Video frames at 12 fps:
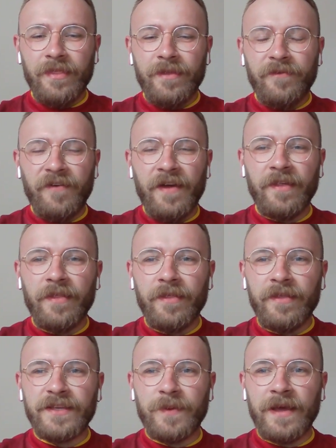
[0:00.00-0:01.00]
the fact that
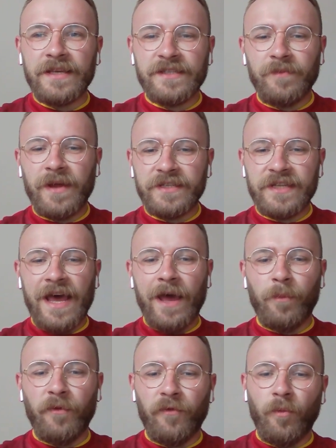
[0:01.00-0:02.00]
these players have managed to
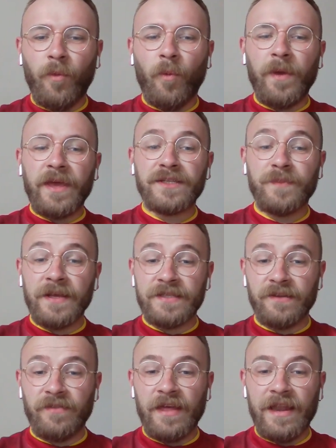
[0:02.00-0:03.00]
outperform what we
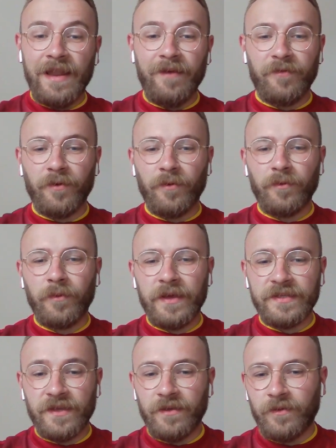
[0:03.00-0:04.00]
expected of their level
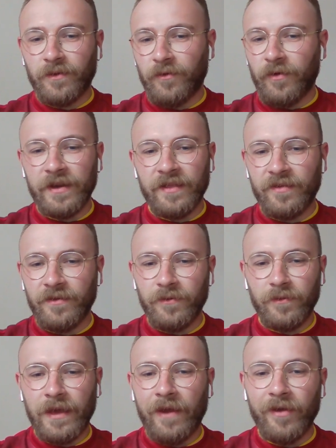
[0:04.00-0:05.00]
is a credit
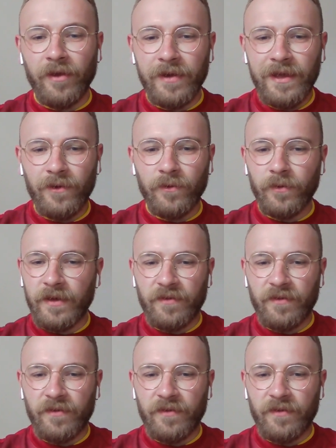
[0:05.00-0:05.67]
to Gary O'Neill,